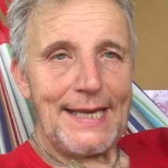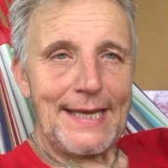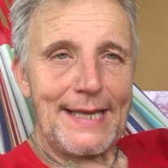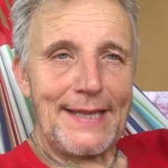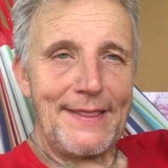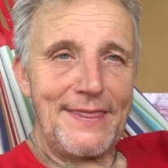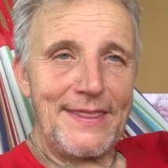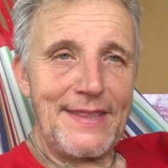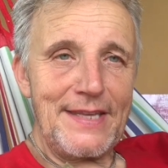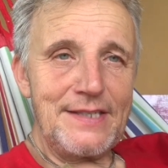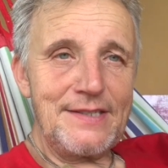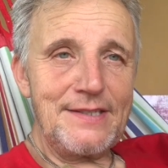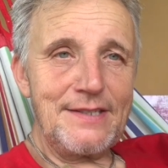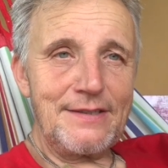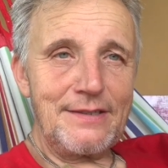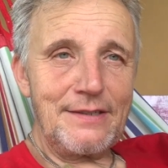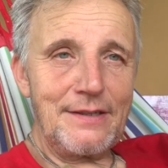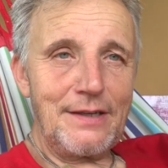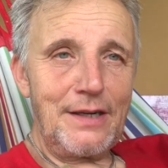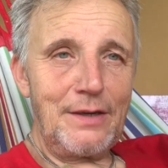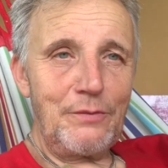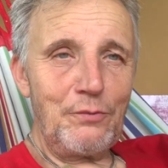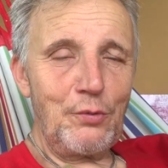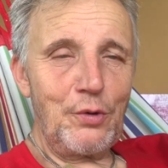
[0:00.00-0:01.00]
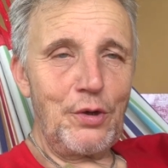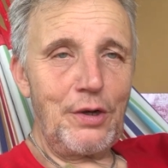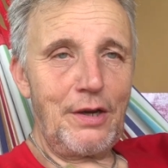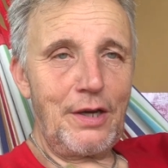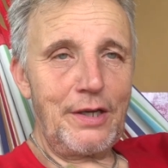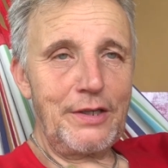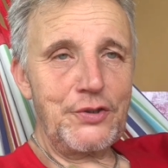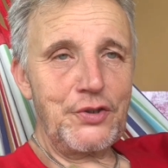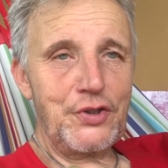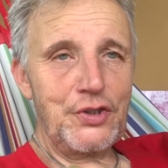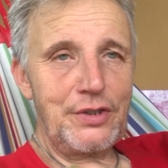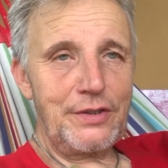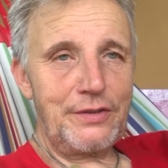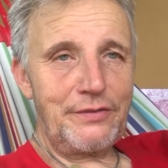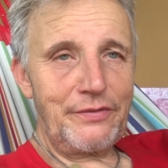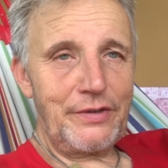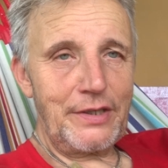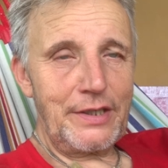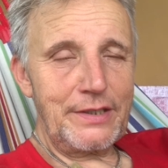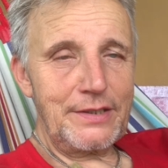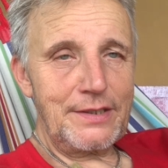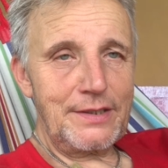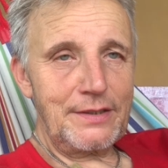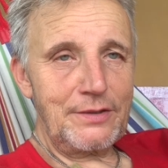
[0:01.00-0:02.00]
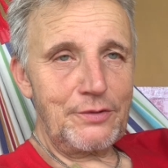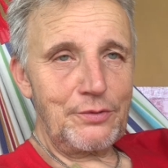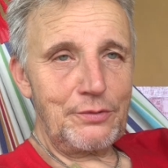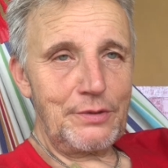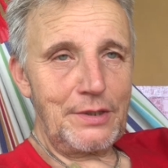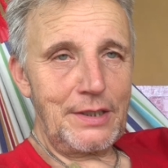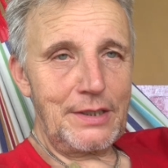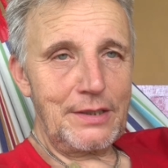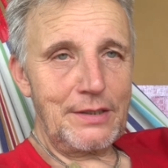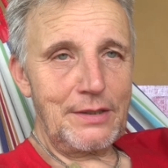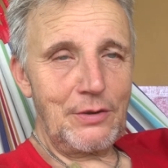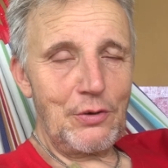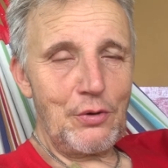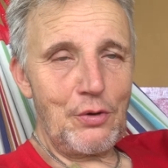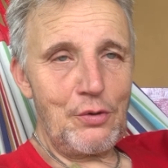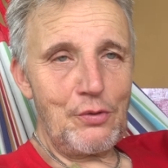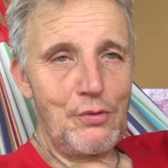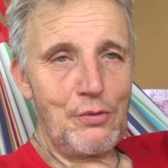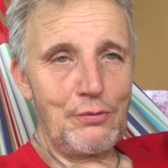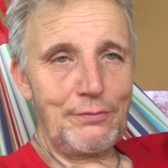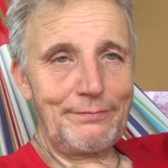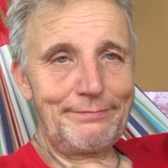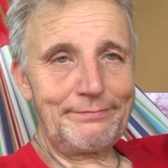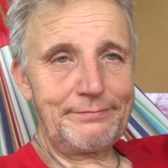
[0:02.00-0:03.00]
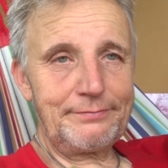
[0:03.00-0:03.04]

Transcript: And this time, we're actually inviting to let go.